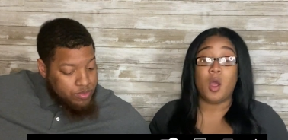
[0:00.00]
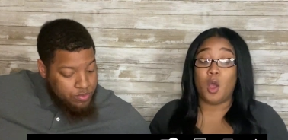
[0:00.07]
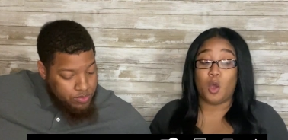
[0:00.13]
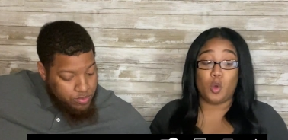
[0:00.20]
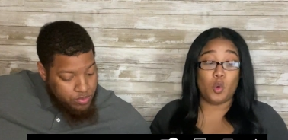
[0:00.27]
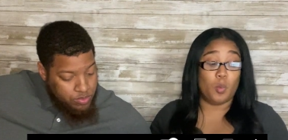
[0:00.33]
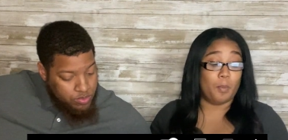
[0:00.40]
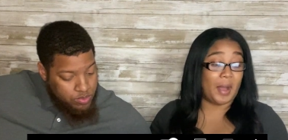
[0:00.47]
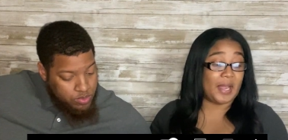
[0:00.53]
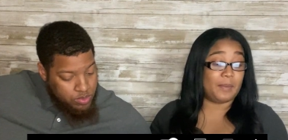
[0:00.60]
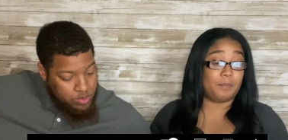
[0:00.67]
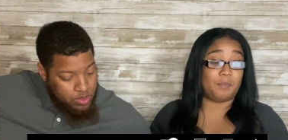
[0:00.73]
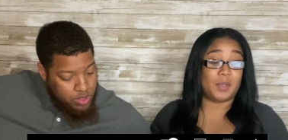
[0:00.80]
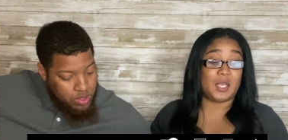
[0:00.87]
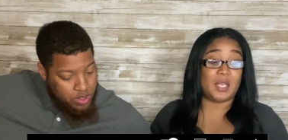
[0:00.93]
Speaker 1: mm-hmm. who
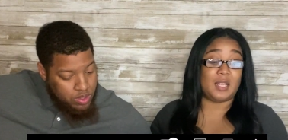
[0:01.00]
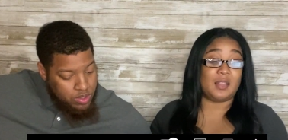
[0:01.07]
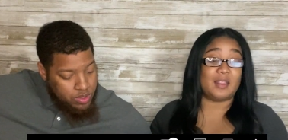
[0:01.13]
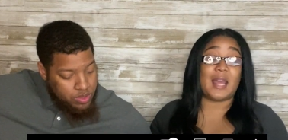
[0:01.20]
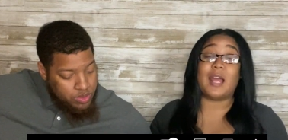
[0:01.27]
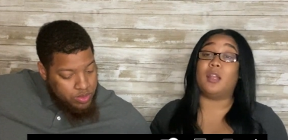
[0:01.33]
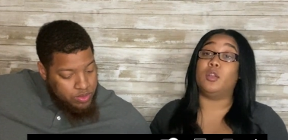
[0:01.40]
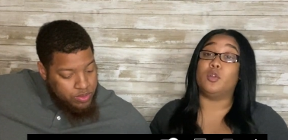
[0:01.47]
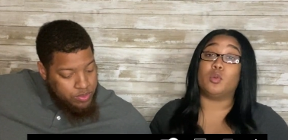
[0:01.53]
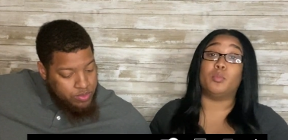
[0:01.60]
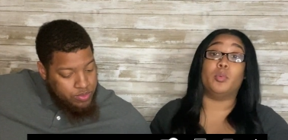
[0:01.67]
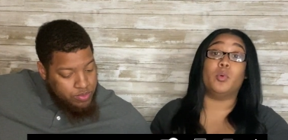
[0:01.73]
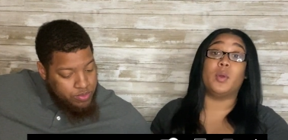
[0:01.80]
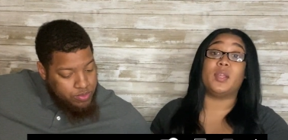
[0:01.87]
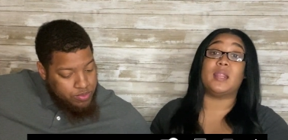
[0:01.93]
might be that little
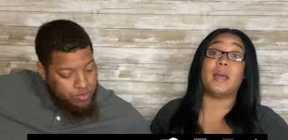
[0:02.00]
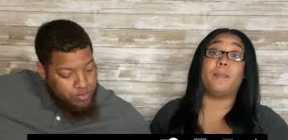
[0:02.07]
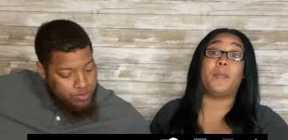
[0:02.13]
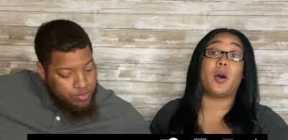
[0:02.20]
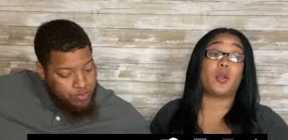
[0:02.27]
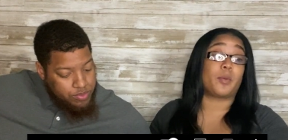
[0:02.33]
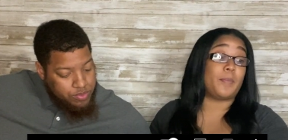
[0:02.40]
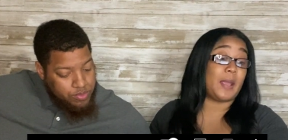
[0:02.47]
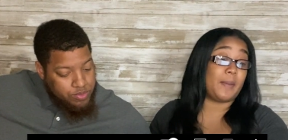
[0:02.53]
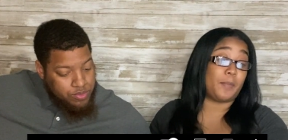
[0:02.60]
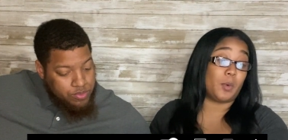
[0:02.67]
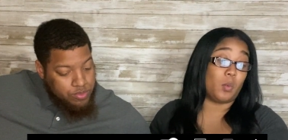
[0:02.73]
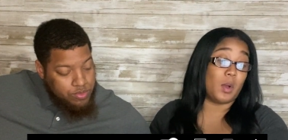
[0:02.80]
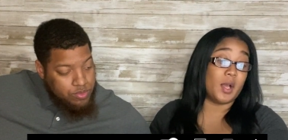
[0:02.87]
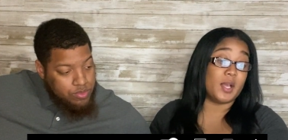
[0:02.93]
boy that Potter
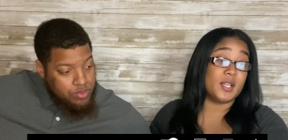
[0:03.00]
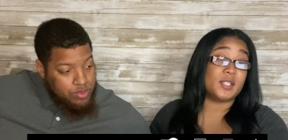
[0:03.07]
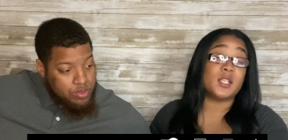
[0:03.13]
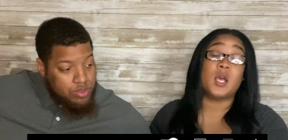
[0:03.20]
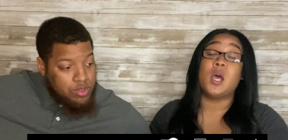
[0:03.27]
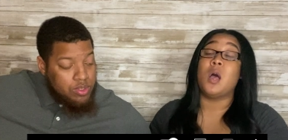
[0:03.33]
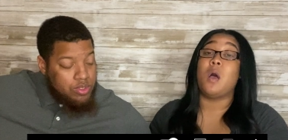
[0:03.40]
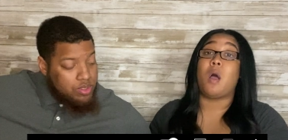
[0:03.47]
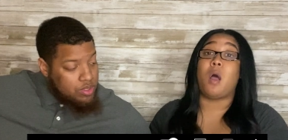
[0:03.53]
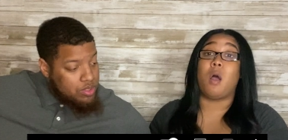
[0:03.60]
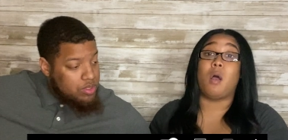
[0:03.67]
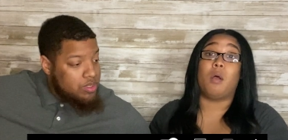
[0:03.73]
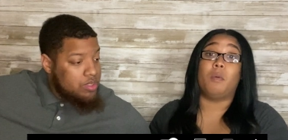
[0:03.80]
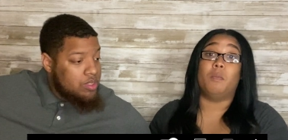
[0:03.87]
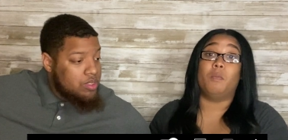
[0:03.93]
Payper was
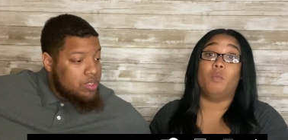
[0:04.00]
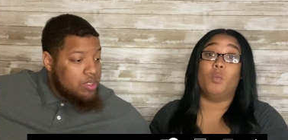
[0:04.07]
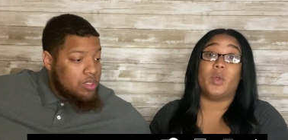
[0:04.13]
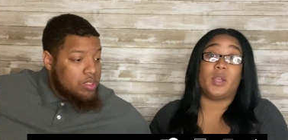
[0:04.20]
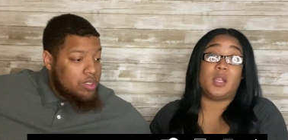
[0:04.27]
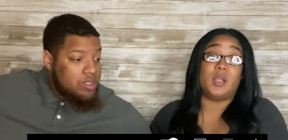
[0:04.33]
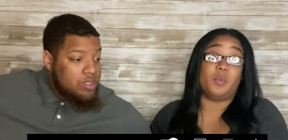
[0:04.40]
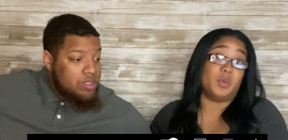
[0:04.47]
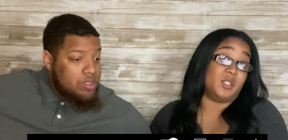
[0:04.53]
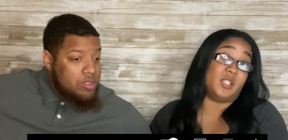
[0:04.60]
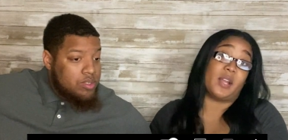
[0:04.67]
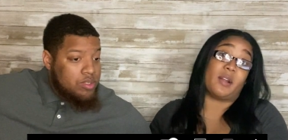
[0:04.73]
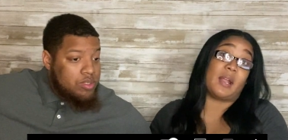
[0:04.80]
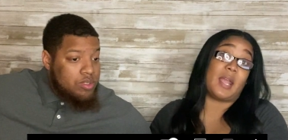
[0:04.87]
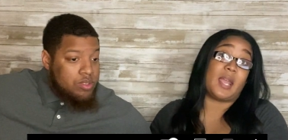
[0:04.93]
um, when he was
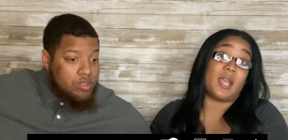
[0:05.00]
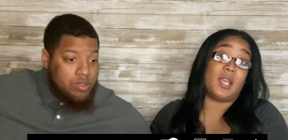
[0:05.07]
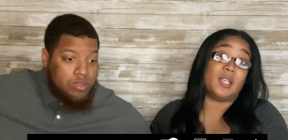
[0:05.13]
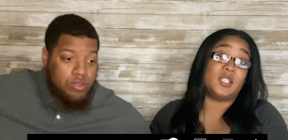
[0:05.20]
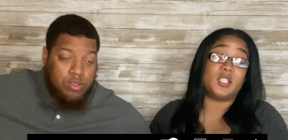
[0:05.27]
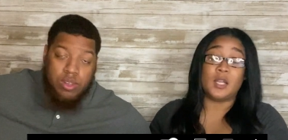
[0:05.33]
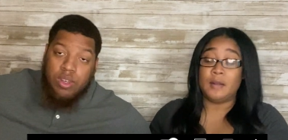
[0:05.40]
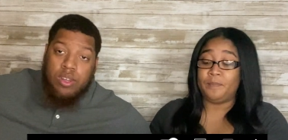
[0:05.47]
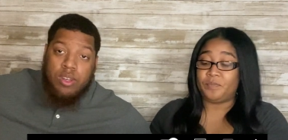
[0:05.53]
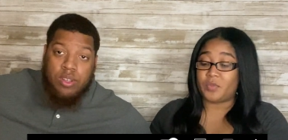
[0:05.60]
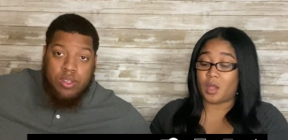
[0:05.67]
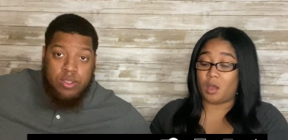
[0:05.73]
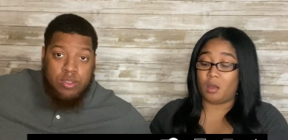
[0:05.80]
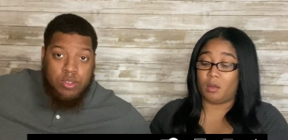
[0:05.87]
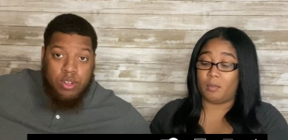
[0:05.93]
their age.
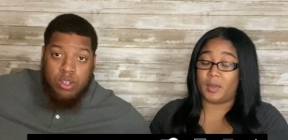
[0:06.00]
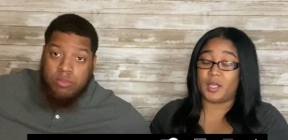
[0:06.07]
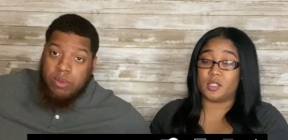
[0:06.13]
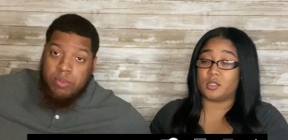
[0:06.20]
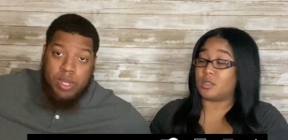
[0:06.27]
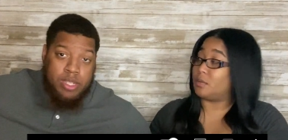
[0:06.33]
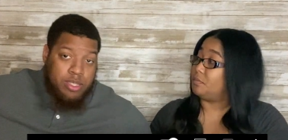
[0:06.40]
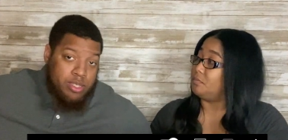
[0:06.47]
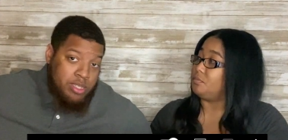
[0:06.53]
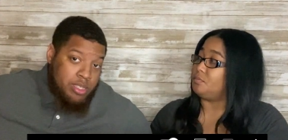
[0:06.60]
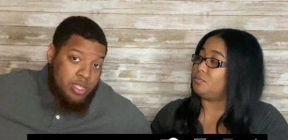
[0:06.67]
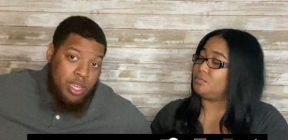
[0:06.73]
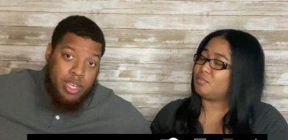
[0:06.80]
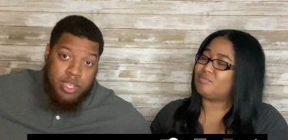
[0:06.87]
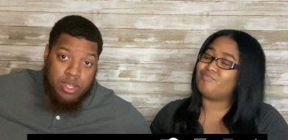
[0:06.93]
Mm-hmm.
Speaker 2: um, Old people so,
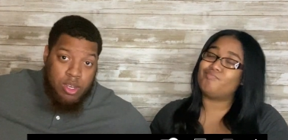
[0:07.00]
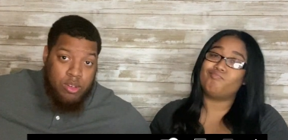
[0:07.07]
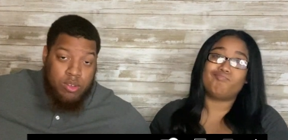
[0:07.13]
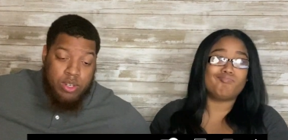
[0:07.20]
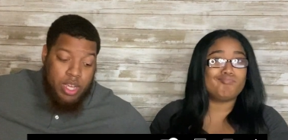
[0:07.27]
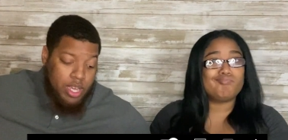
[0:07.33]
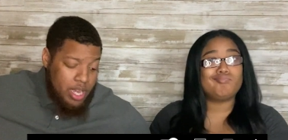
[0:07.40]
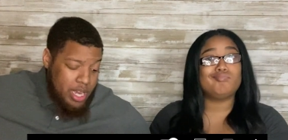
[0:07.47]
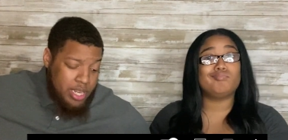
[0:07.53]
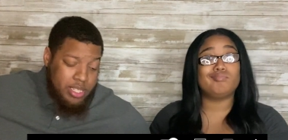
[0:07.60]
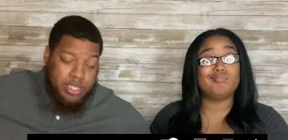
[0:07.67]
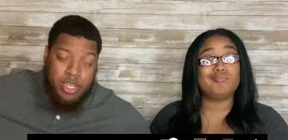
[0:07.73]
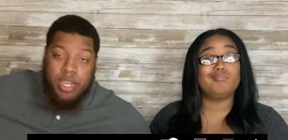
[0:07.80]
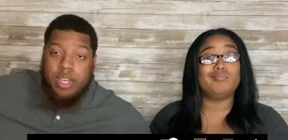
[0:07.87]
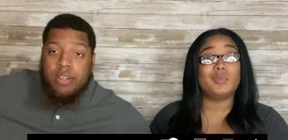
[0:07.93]
is age, over that
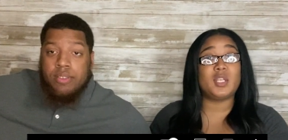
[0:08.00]
age now.